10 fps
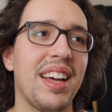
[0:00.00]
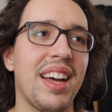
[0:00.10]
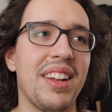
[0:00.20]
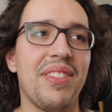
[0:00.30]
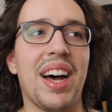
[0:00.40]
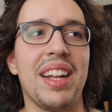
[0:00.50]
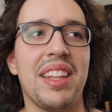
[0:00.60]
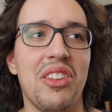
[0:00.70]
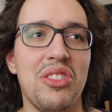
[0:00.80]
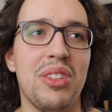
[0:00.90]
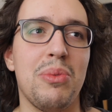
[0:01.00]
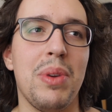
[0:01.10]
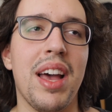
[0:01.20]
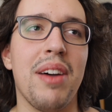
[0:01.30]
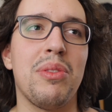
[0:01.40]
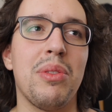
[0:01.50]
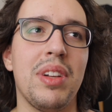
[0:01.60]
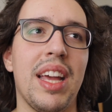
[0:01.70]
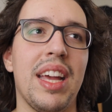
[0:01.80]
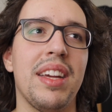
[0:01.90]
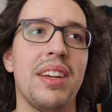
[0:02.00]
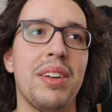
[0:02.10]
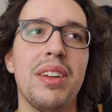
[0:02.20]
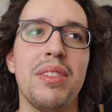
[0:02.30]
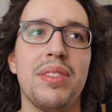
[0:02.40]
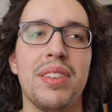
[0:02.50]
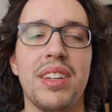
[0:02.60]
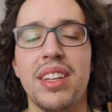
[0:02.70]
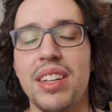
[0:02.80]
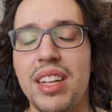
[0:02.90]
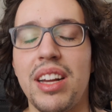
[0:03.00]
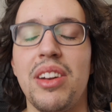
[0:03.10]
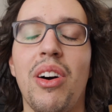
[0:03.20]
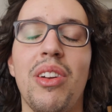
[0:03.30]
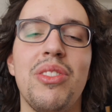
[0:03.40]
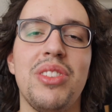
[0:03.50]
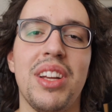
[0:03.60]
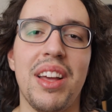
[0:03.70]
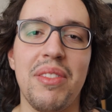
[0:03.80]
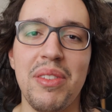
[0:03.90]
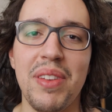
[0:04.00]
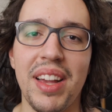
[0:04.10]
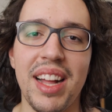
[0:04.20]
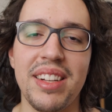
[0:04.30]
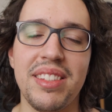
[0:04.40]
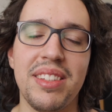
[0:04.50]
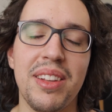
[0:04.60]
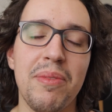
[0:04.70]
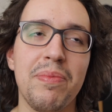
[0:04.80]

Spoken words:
advantages we have today with technology and everything else.